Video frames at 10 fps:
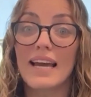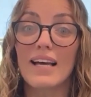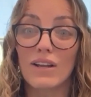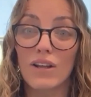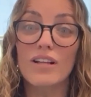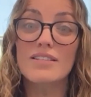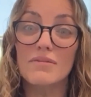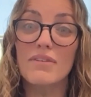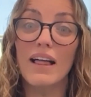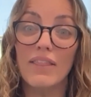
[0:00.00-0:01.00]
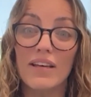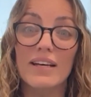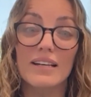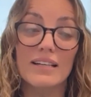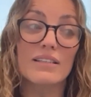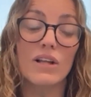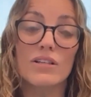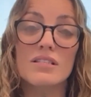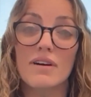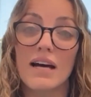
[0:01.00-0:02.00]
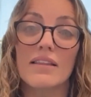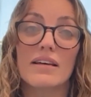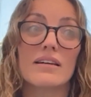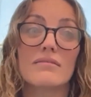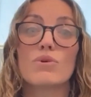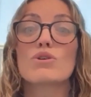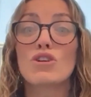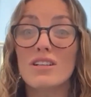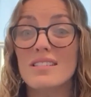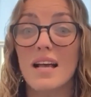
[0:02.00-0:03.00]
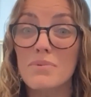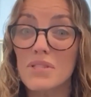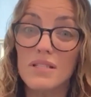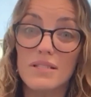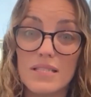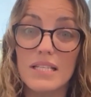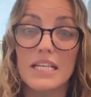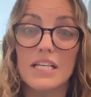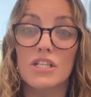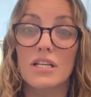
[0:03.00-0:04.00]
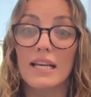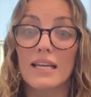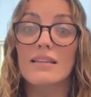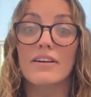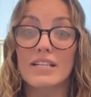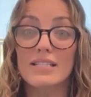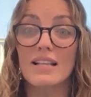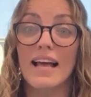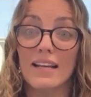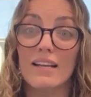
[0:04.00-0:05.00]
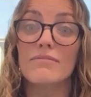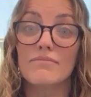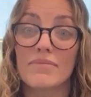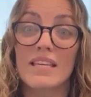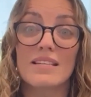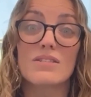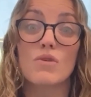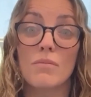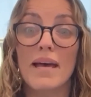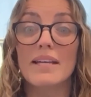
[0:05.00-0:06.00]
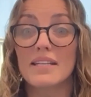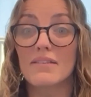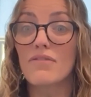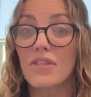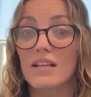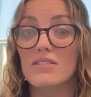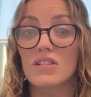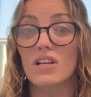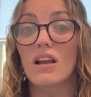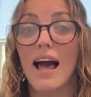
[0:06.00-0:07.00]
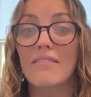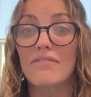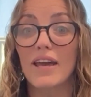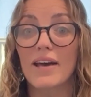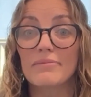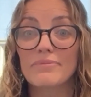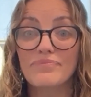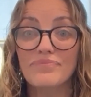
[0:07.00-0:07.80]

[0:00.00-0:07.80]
Yeah, lots of other, well, not substance addiction either. It's like these repetitive things in your life. Yeah.